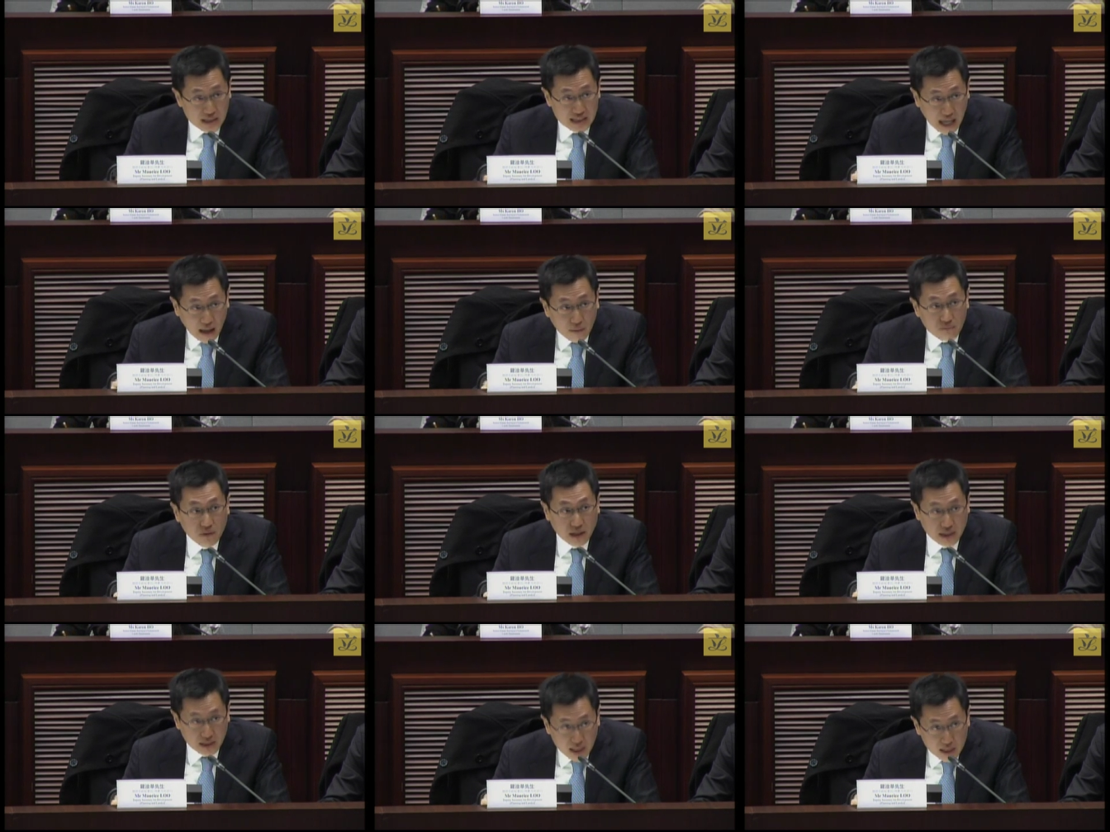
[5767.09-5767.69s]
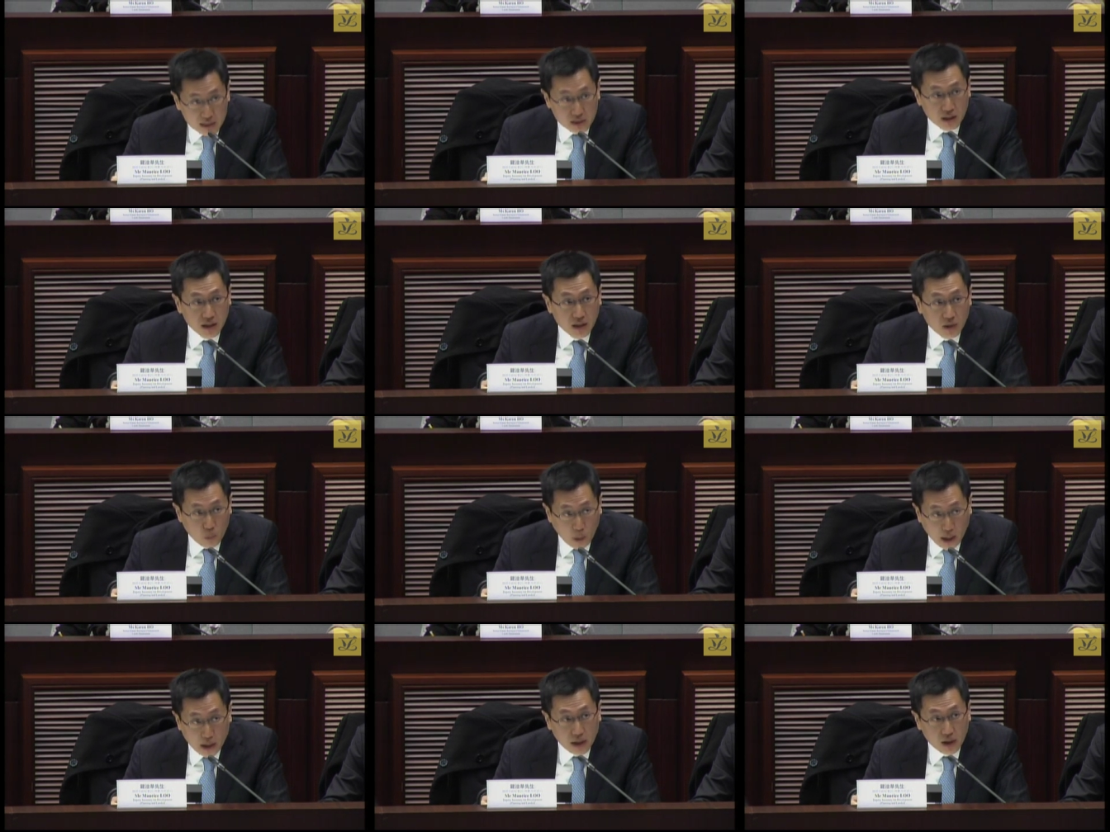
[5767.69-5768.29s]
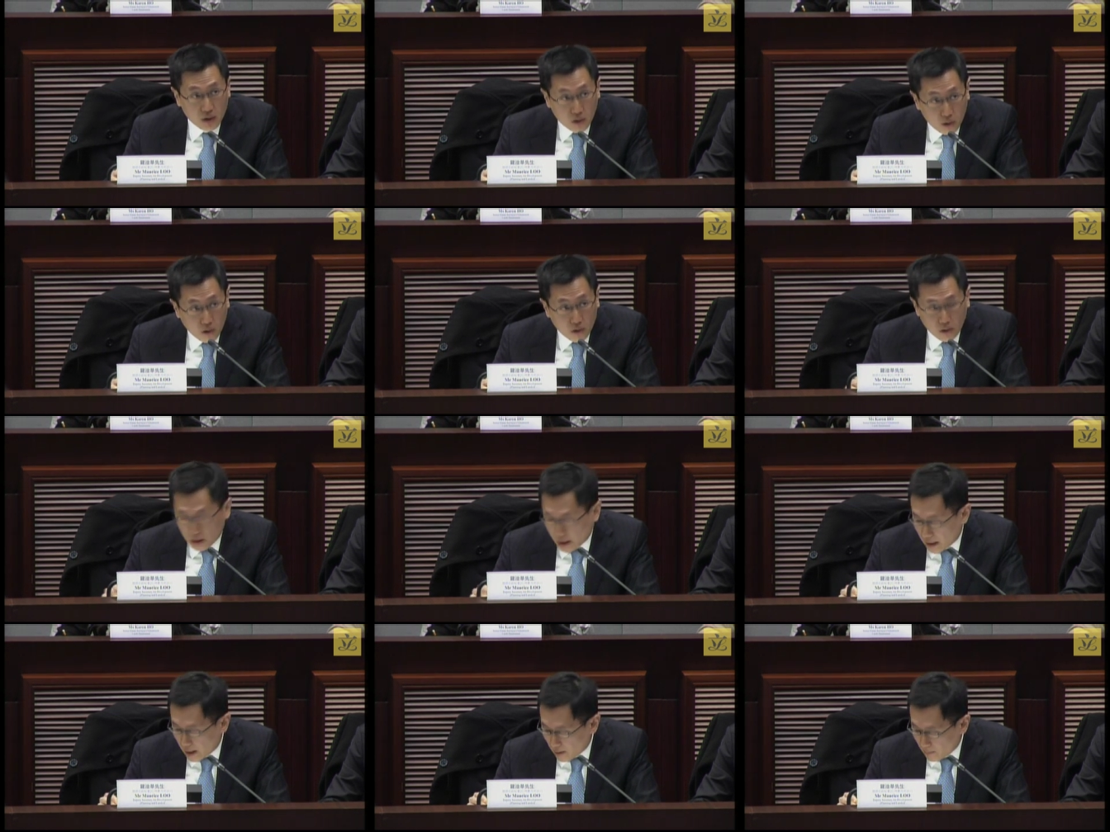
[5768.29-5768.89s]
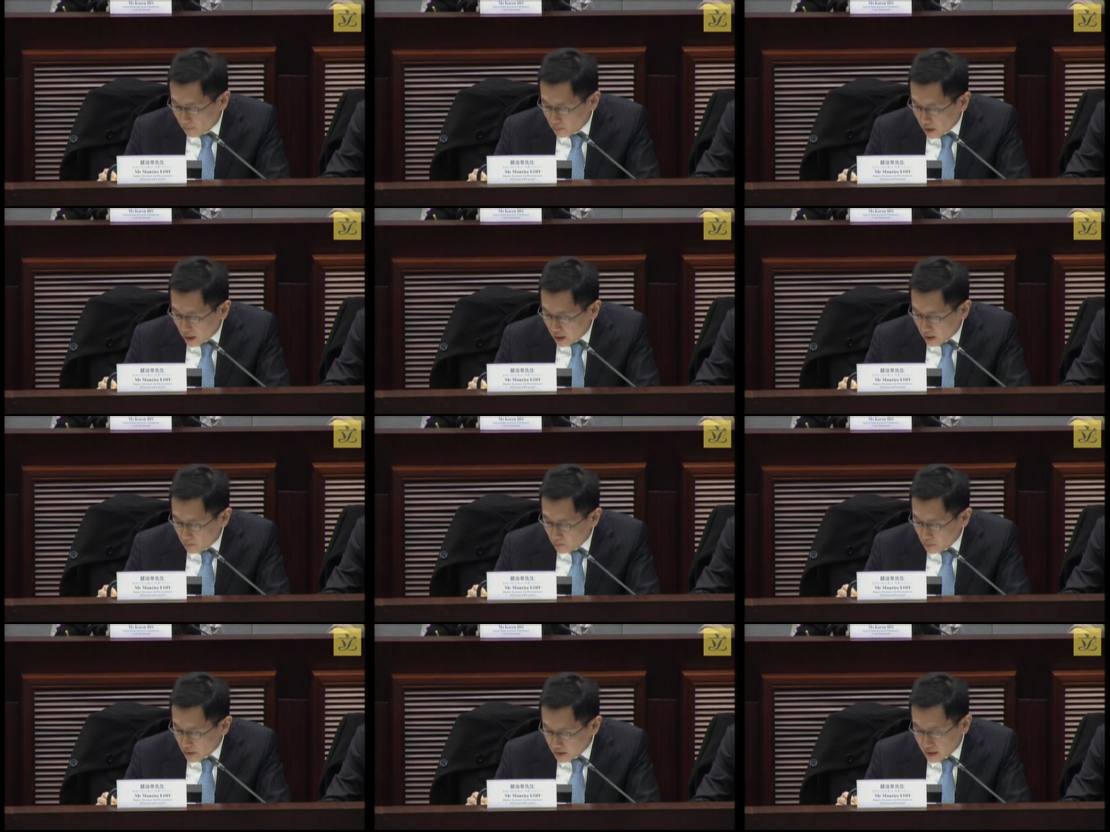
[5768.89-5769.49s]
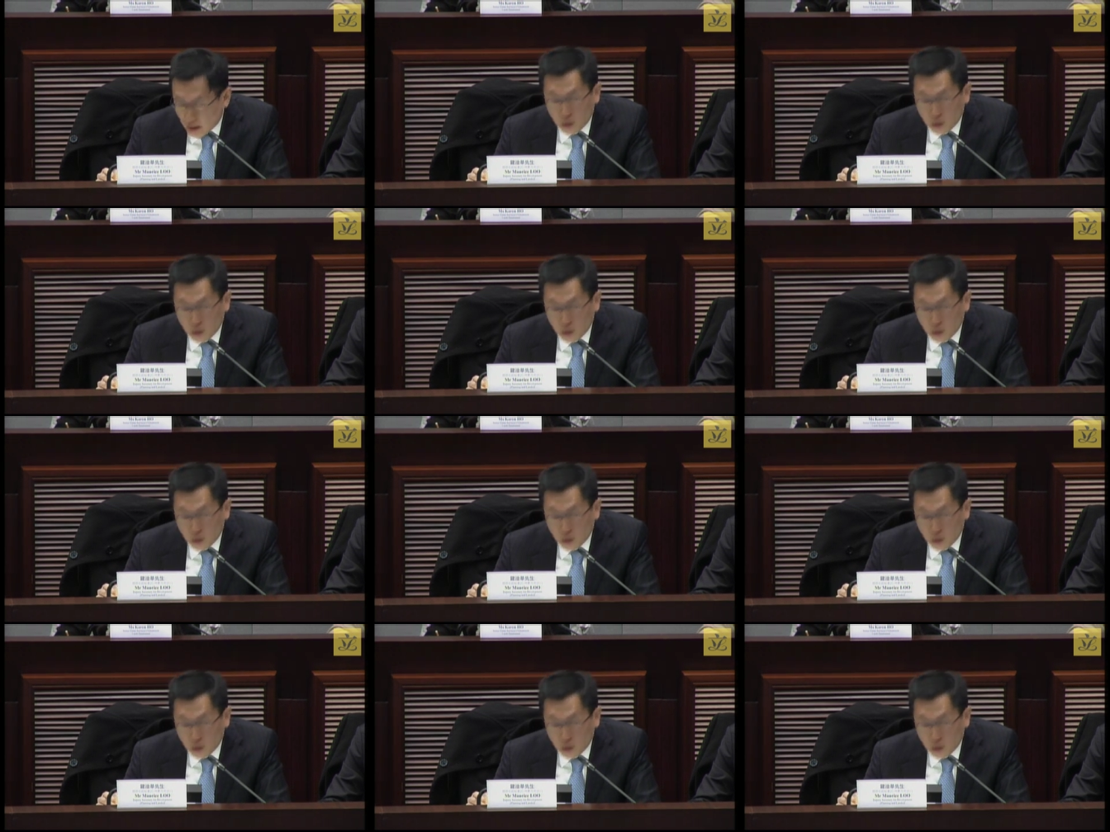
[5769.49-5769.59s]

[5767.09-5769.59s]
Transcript: the criterion um,